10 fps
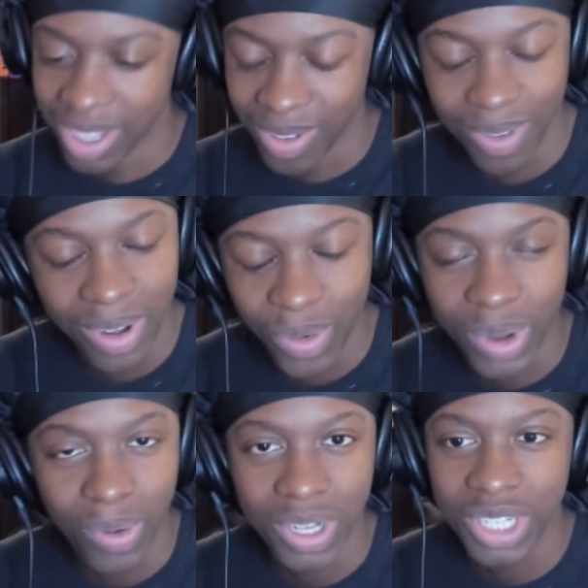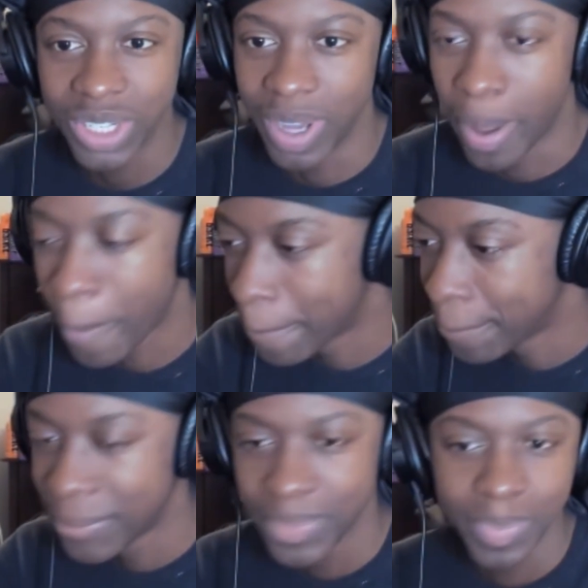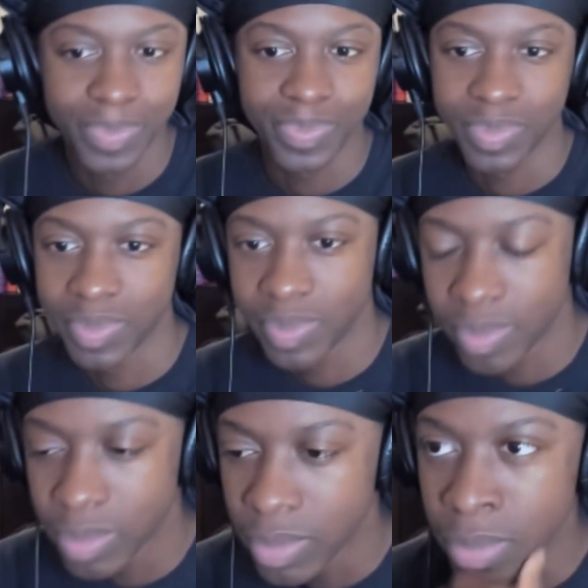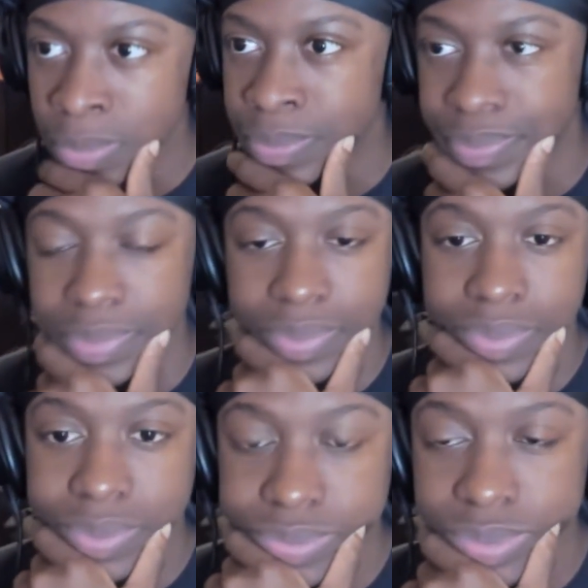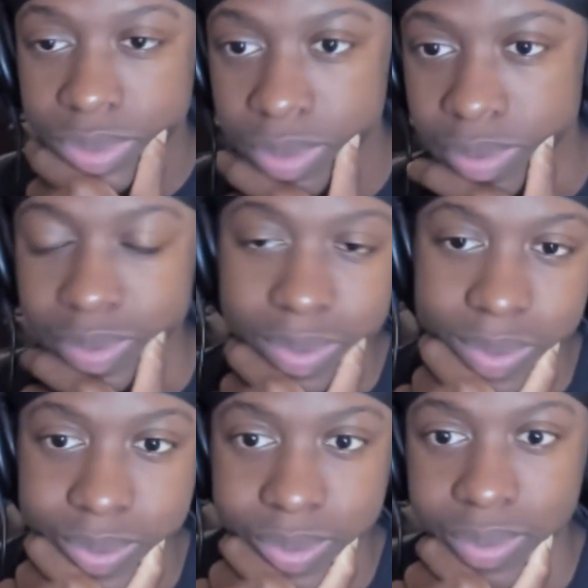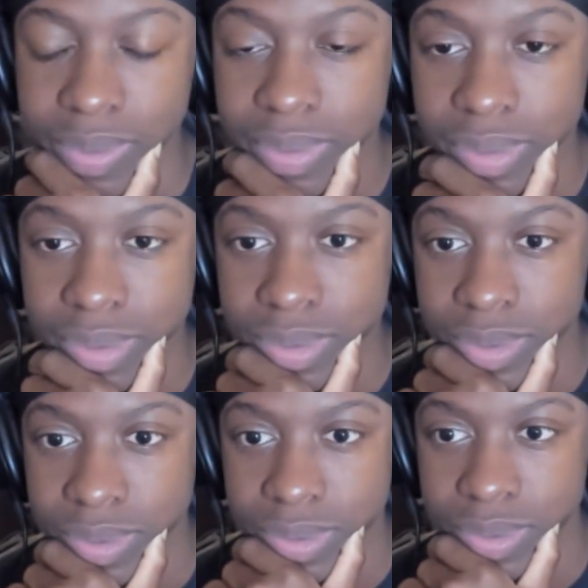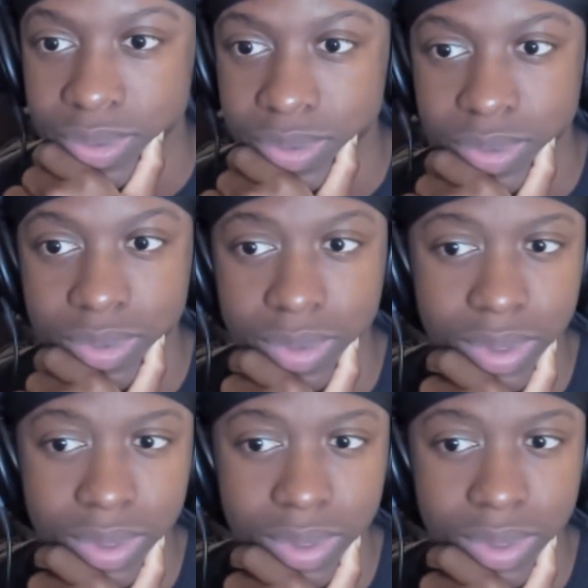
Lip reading: What you doing? I lost my mind and I was trying to find my way back home.